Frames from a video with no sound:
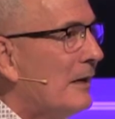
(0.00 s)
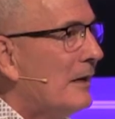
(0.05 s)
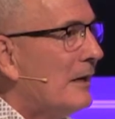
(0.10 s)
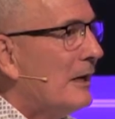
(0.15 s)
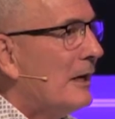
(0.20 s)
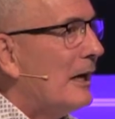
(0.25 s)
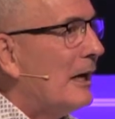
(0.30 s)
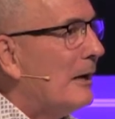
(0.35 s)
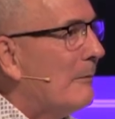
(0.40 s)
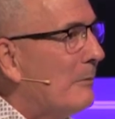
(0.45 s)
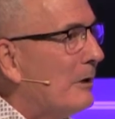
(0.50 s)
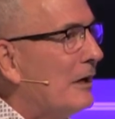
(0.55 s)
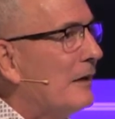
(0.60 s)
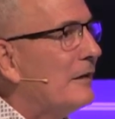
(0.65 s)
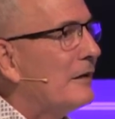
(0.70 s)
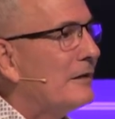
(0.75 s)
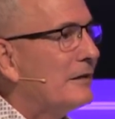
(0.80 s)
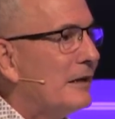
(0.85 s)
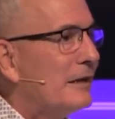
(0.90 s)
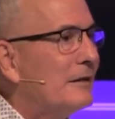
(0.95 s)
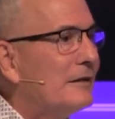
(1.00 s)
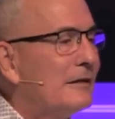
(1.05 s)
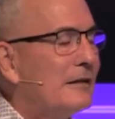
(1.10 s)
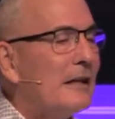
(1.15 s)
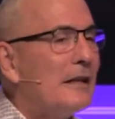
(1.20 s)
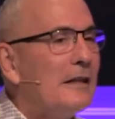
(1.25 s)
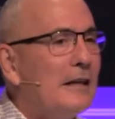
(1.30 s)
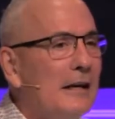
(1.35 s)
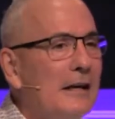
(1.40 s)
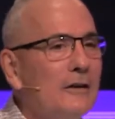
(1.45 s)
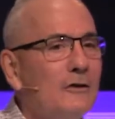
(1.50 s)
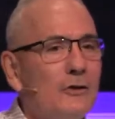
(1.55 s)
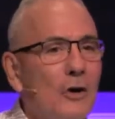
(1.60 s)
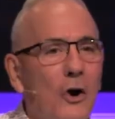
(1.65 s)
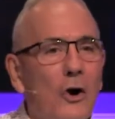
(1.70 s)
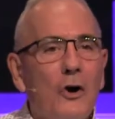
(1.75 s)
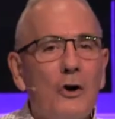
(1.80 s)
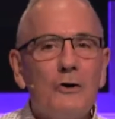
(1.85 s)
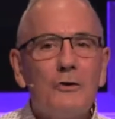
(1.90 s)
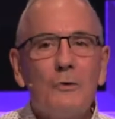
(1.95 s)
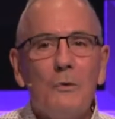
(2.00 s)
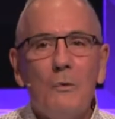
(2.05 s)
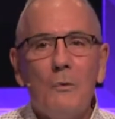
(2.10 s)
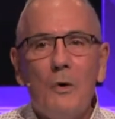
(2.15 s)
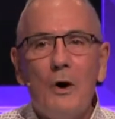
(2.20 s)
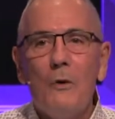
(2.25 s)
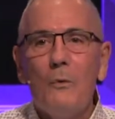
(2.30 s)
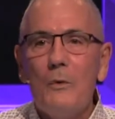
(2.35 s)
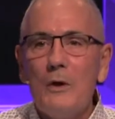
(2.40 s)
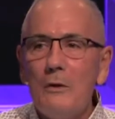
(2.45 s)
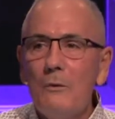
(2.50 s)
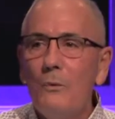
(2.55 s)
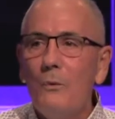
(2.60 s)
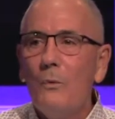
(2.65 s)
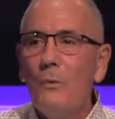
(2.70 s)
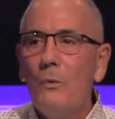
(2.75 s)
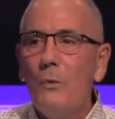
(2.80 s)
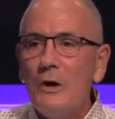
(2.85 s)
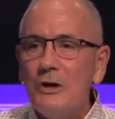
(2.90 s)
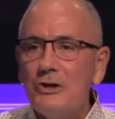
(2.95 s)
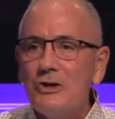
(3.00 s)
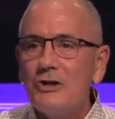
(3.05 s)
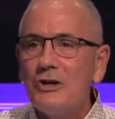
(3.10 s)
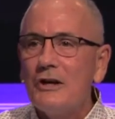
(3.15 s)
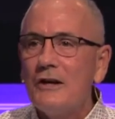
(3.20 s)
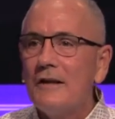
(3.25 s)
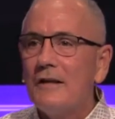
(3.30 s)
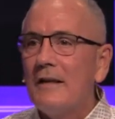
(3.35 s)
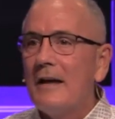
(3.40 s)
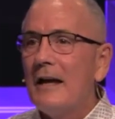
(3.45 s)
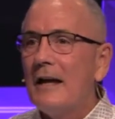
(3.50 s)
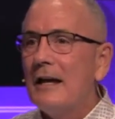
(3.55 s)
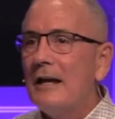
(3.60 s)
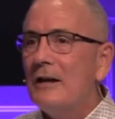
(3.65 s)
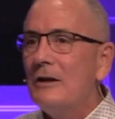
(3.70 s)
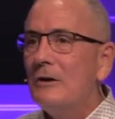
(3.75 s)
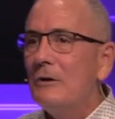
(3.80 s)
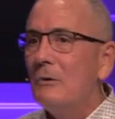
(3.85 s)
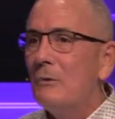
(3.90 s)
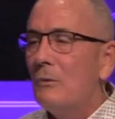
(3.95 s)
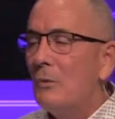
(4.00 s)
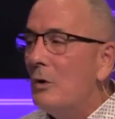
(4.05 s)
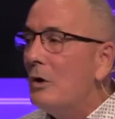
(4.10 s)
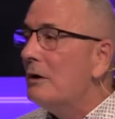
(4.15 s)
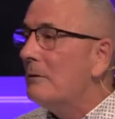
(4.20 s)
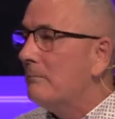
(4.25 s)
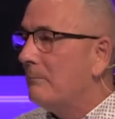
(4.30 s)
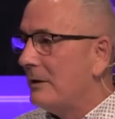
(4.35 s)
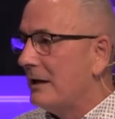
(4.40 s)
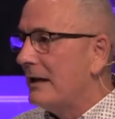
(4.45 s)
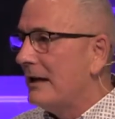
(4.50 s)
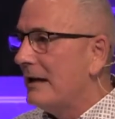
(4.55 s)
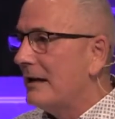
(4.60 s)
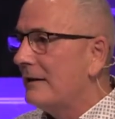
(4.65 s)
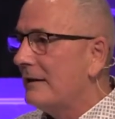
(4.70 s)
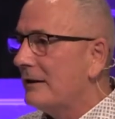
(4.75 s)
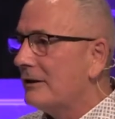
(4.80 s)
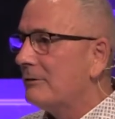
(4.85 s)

uh, but in the sense that things aren't what we wish they would be at this